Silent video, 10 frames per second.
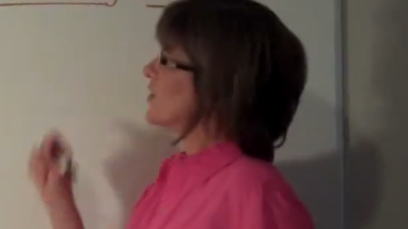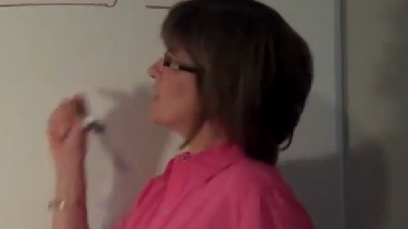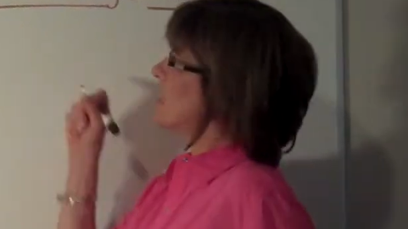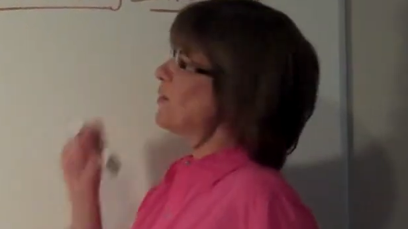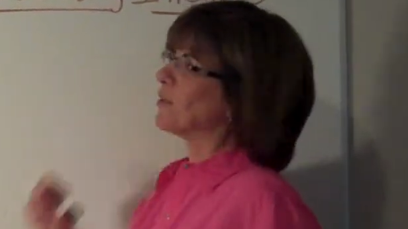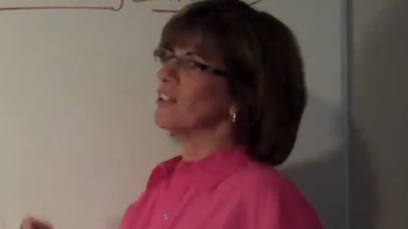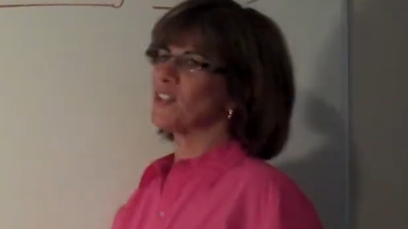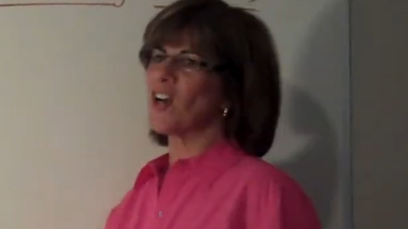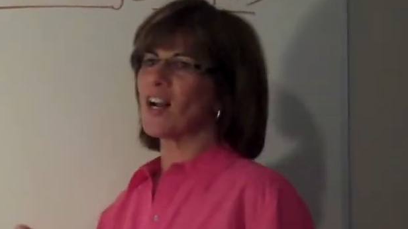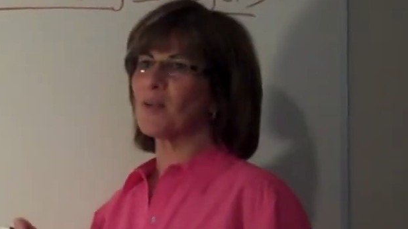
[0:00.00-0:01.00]
so today we're going
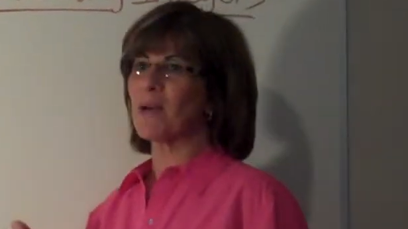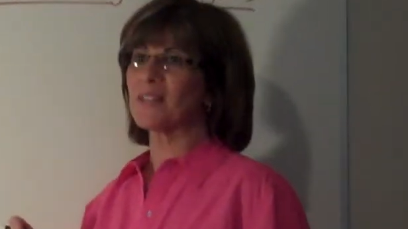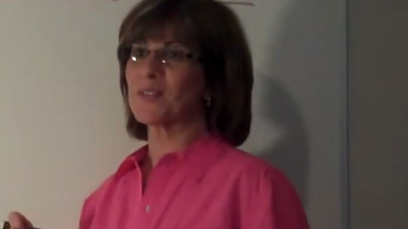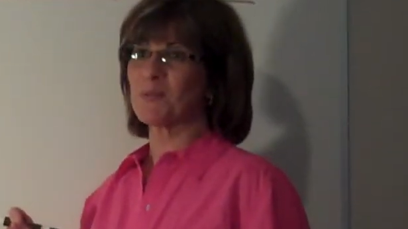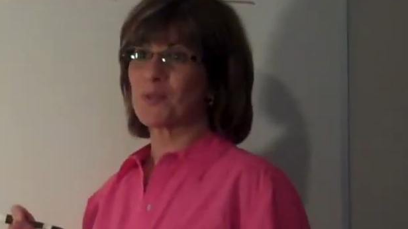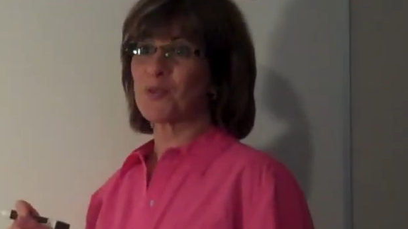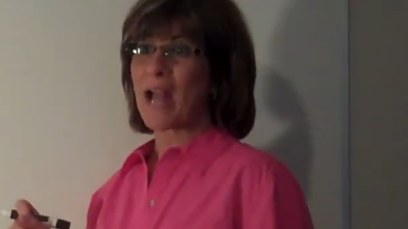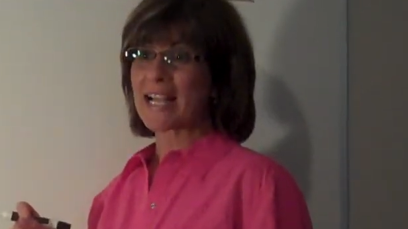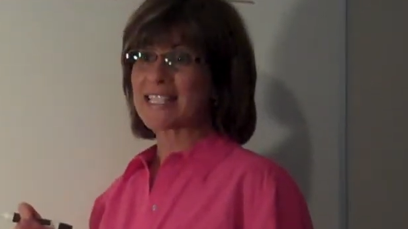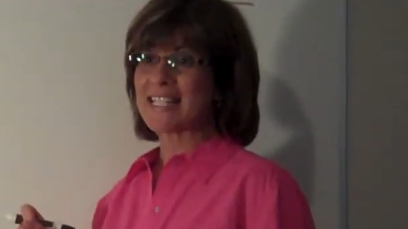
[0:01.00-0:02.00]
to talk about
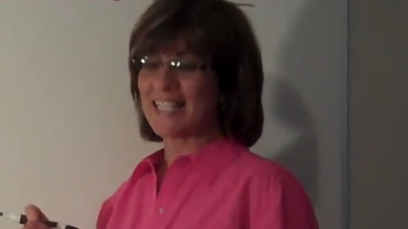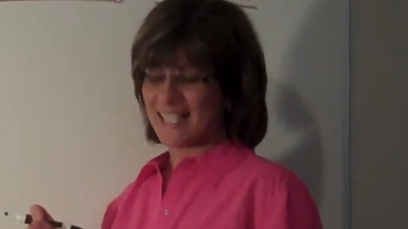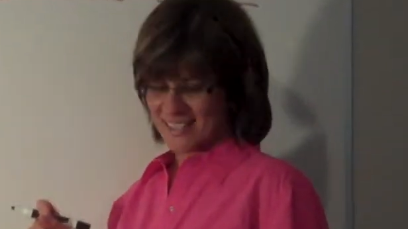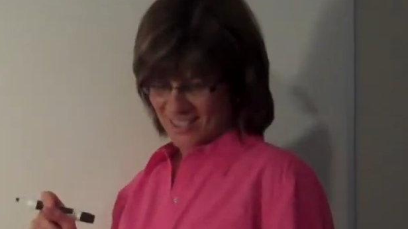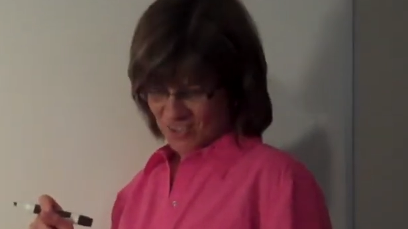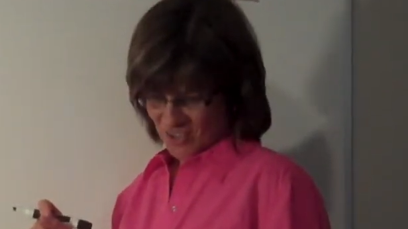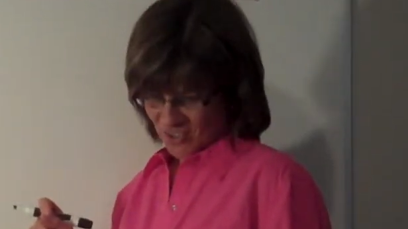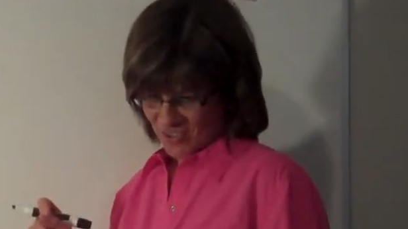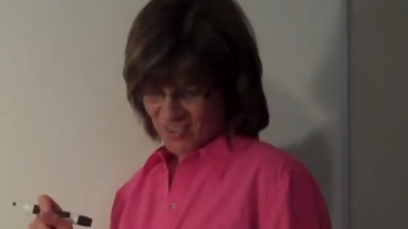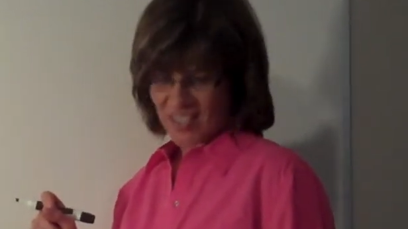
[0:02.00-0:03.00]
subtracting
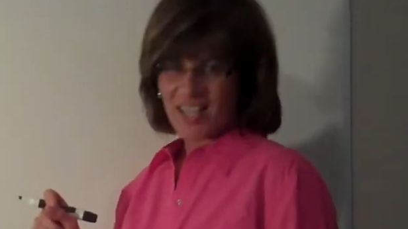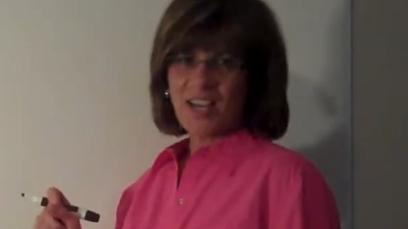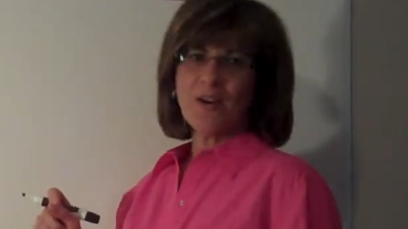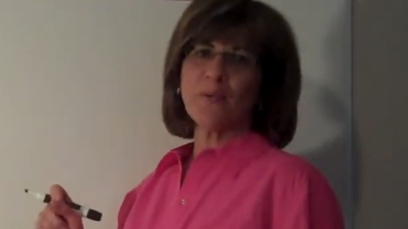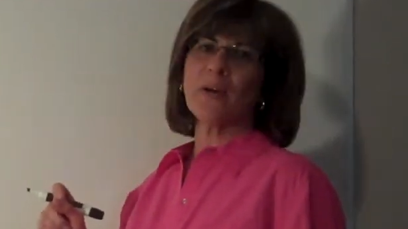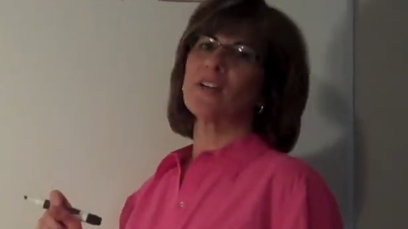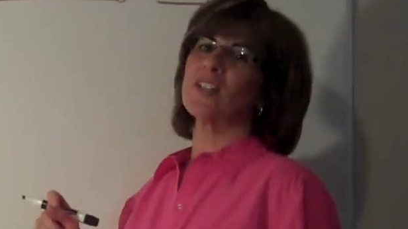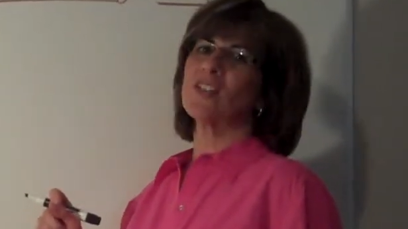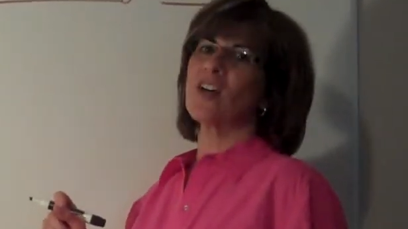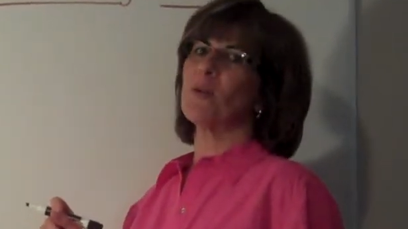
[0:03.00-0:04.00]
integers. We're going to